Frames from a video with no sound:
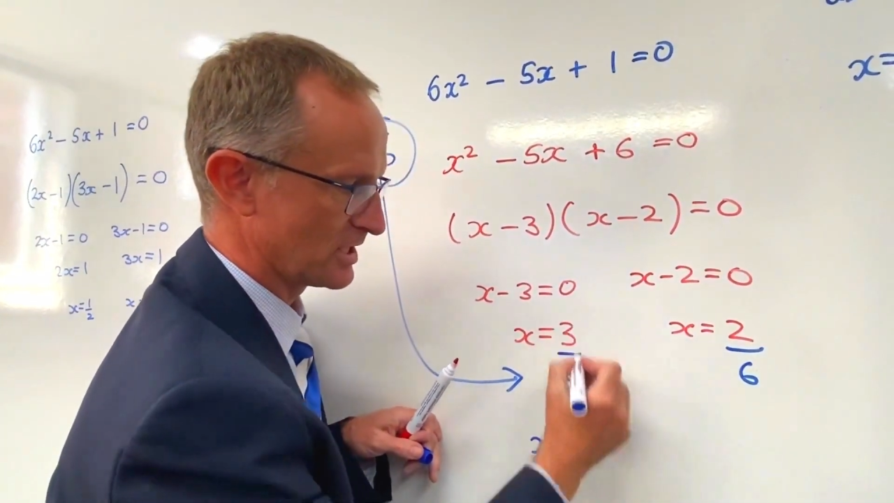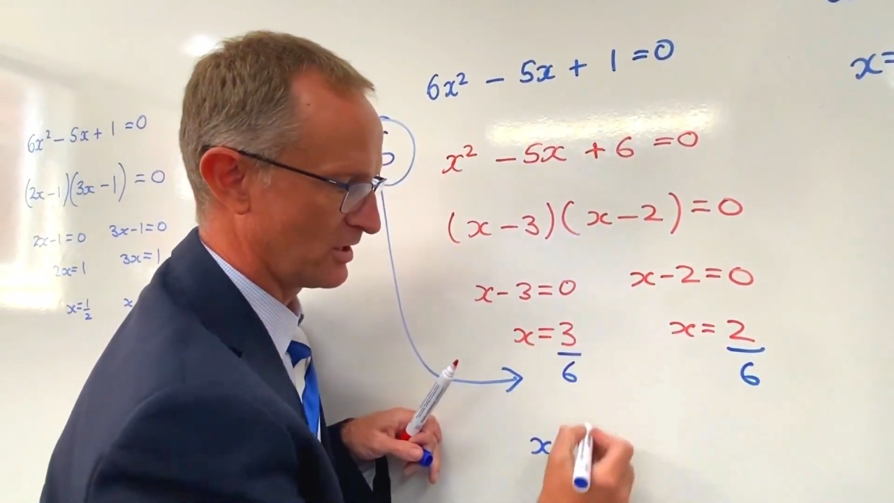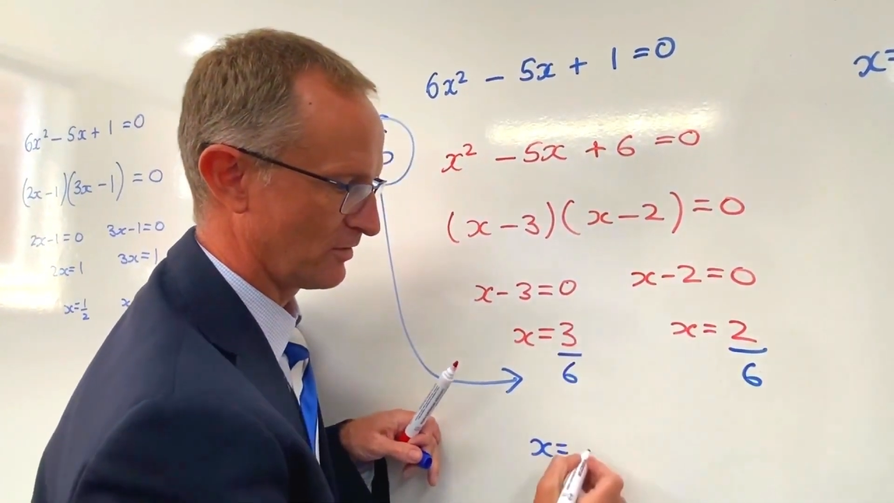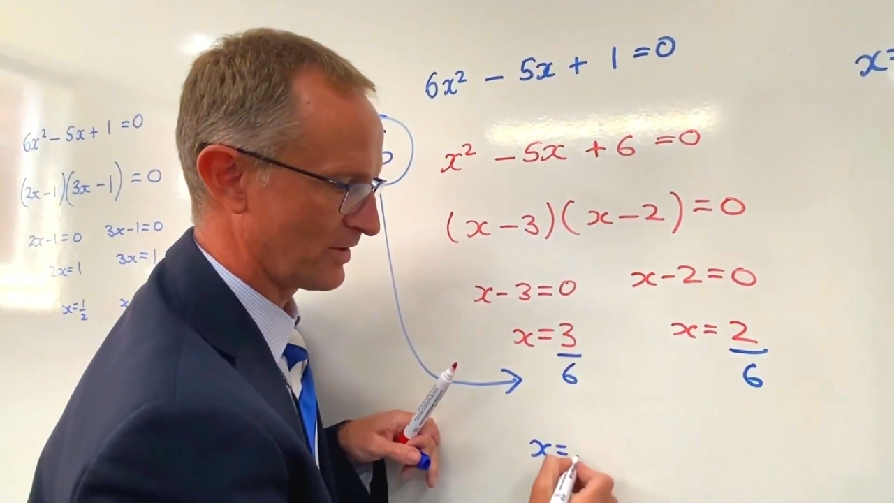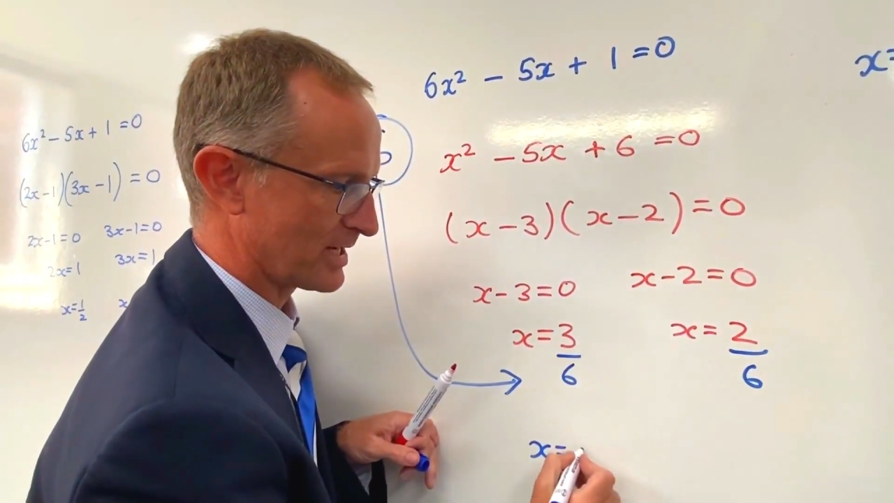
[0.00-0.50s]

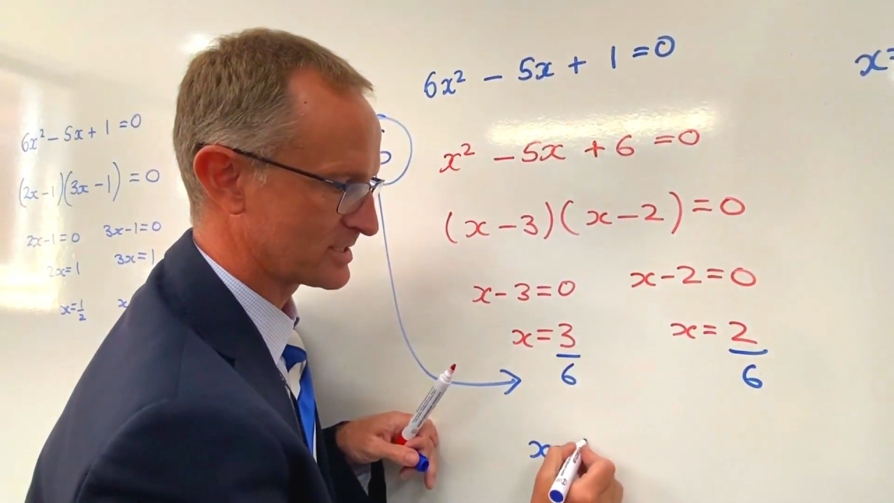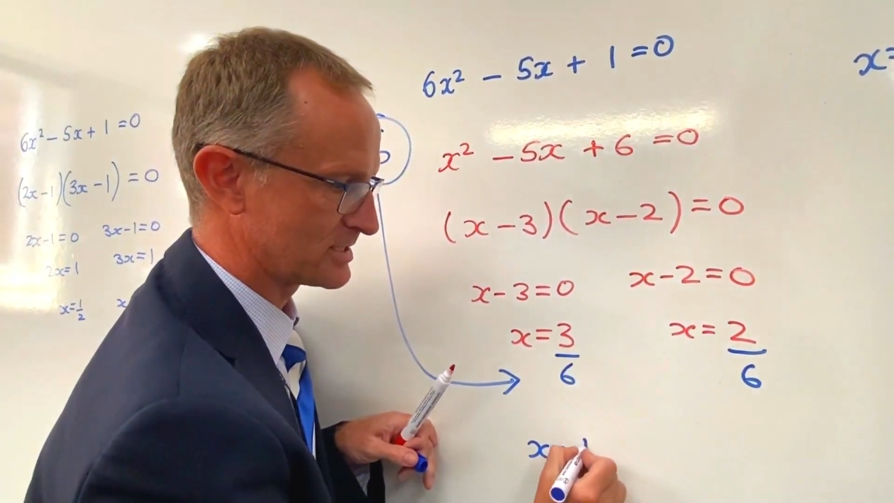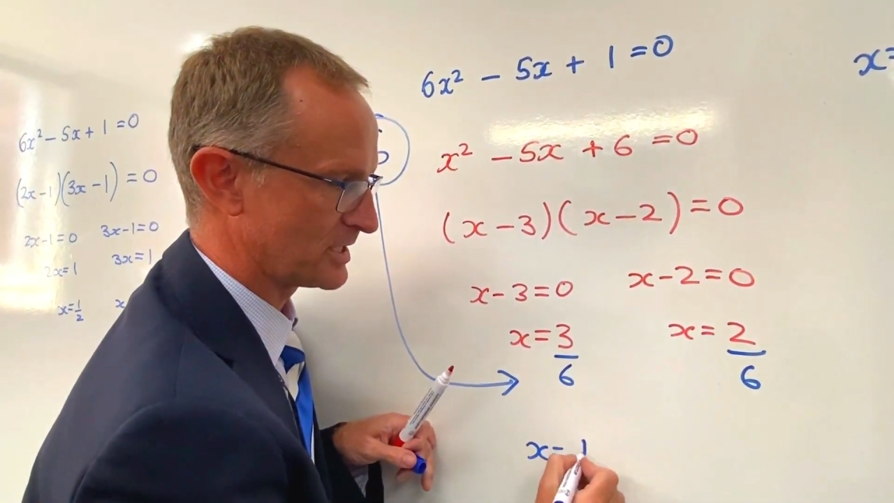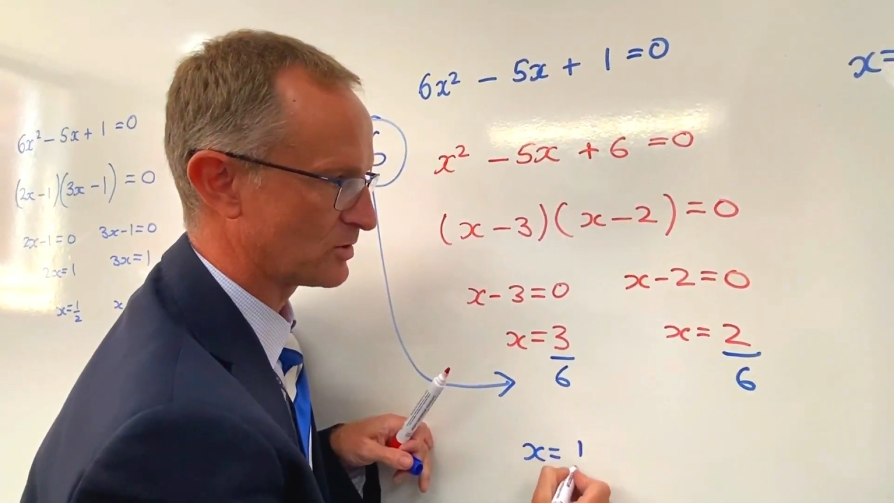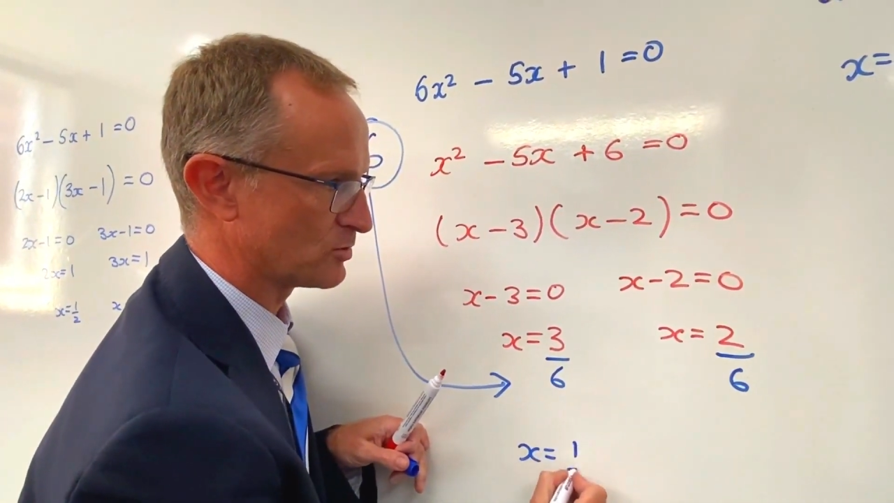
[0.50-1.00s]
of x is
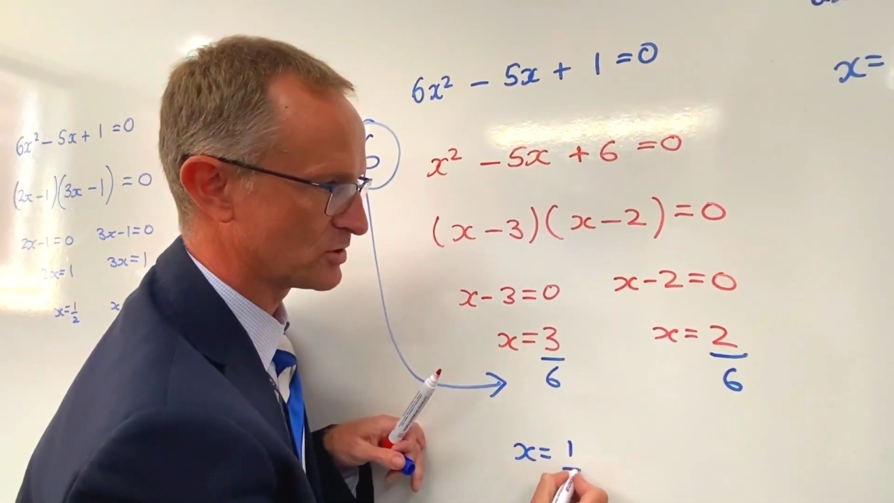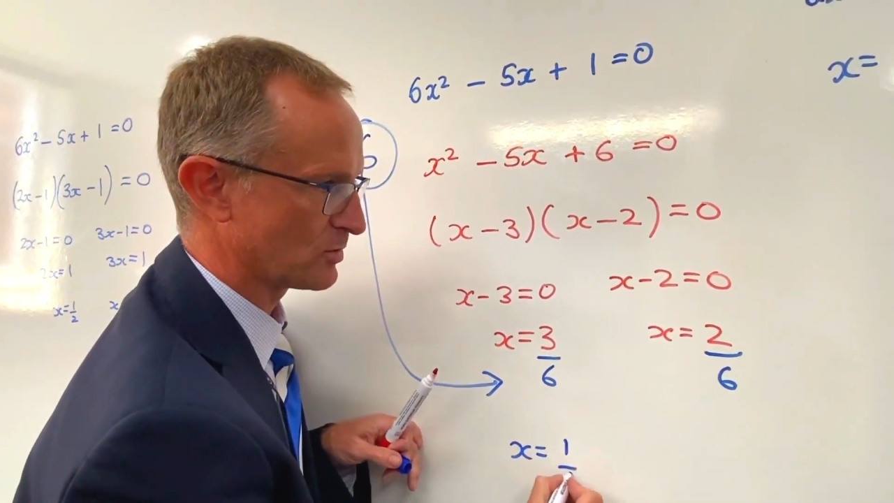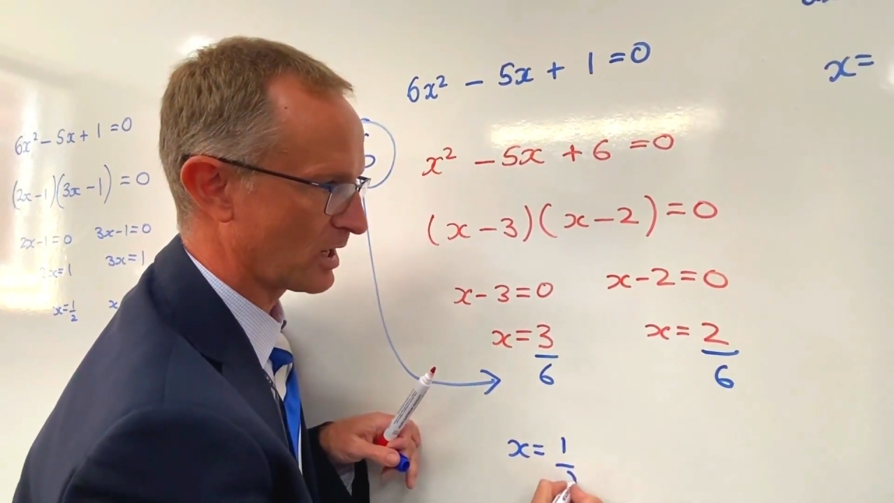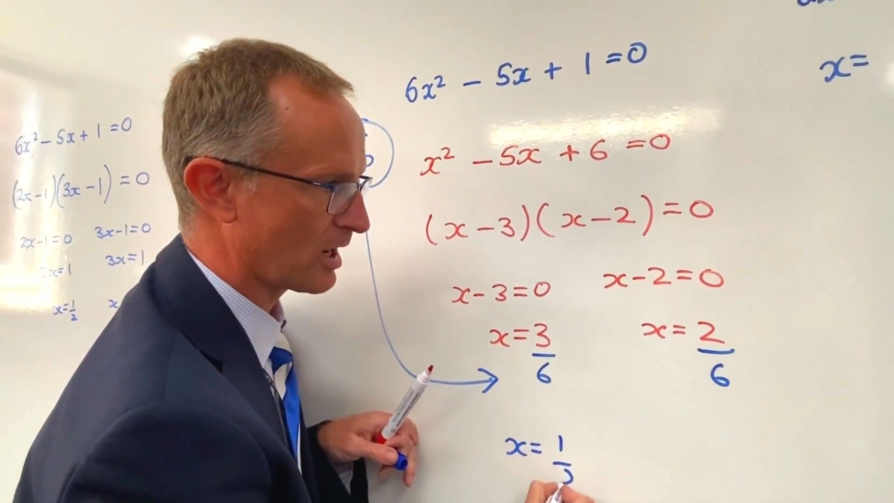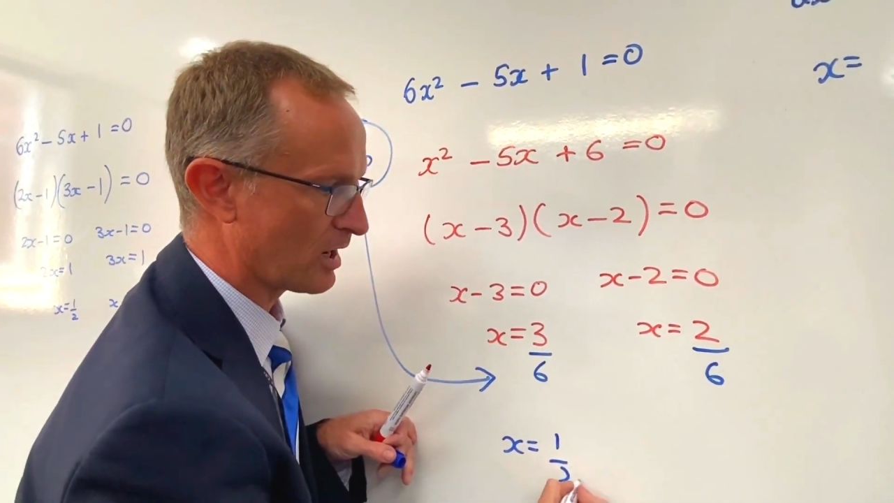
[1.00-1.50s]
equal to
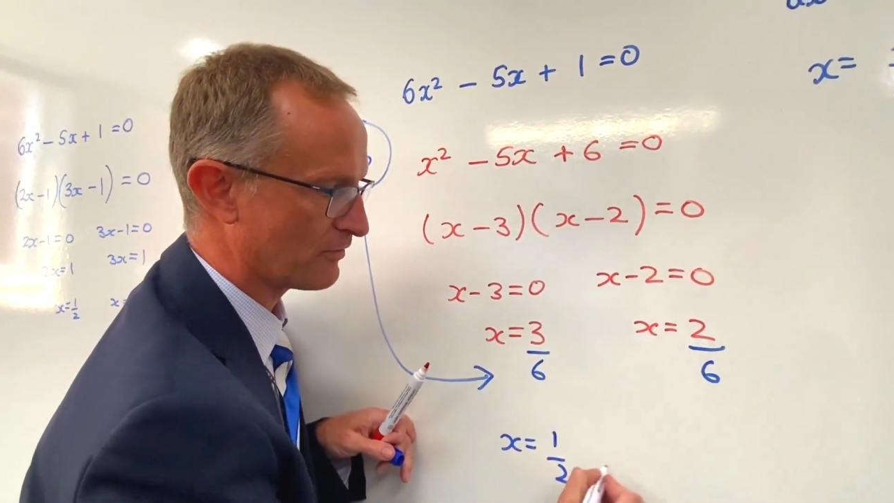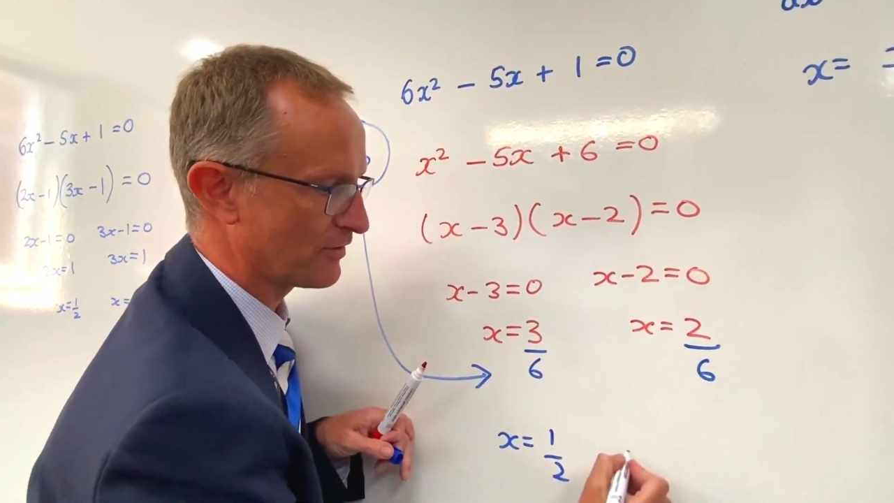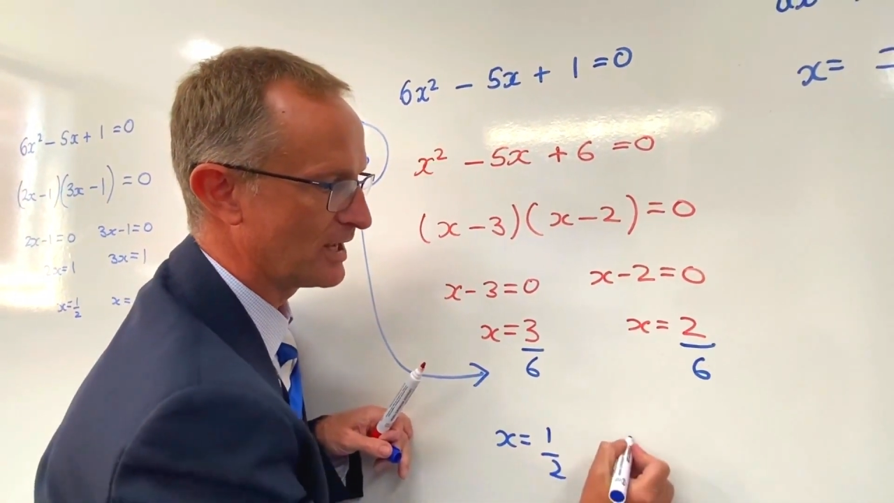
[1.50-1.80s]
a half